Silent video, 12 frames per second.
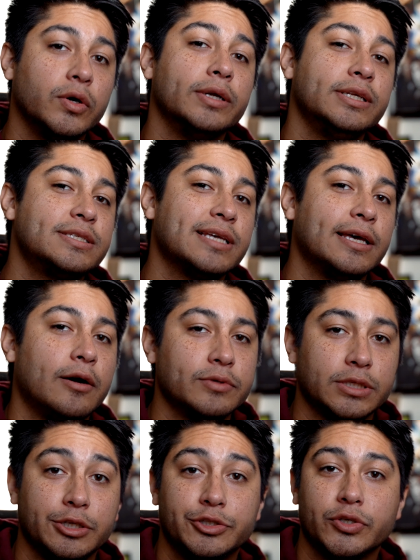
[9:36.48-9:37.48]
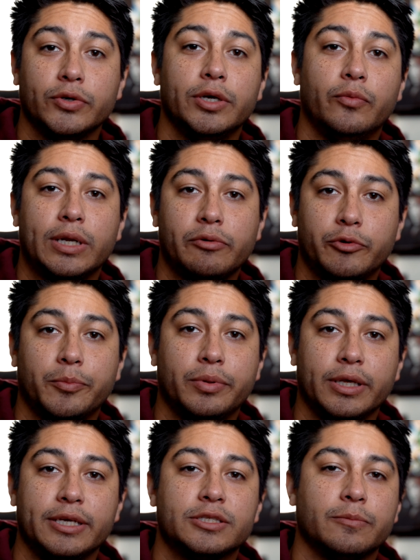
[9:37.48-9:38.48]
I did say I was gonna show you what I would
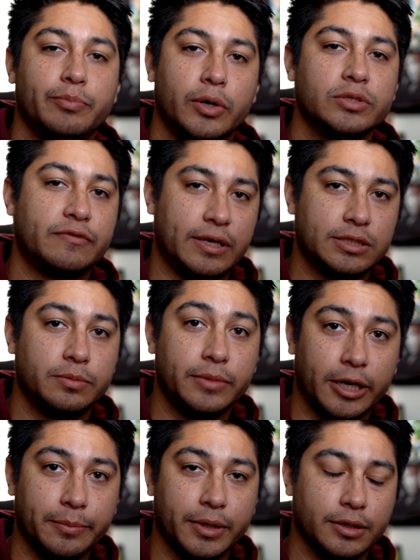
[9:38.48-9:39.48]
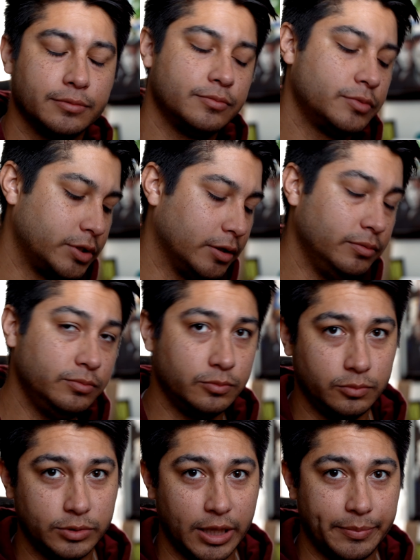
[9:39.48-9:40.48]
replace post Phantom Nightmare. So
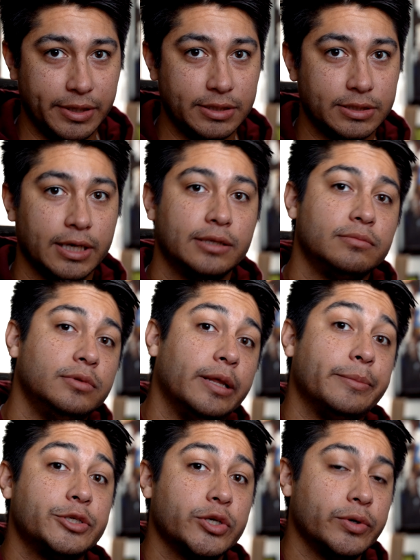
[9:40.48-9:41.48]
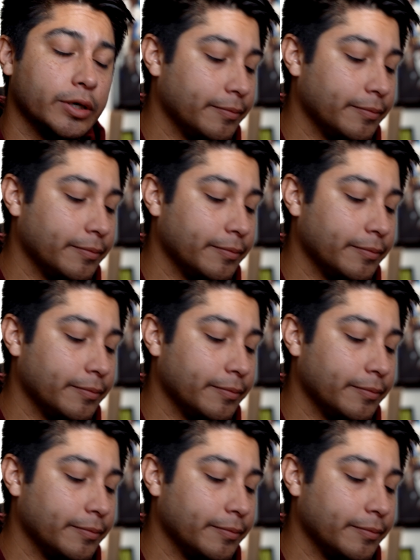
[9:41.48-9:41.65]
that being said, let me show you.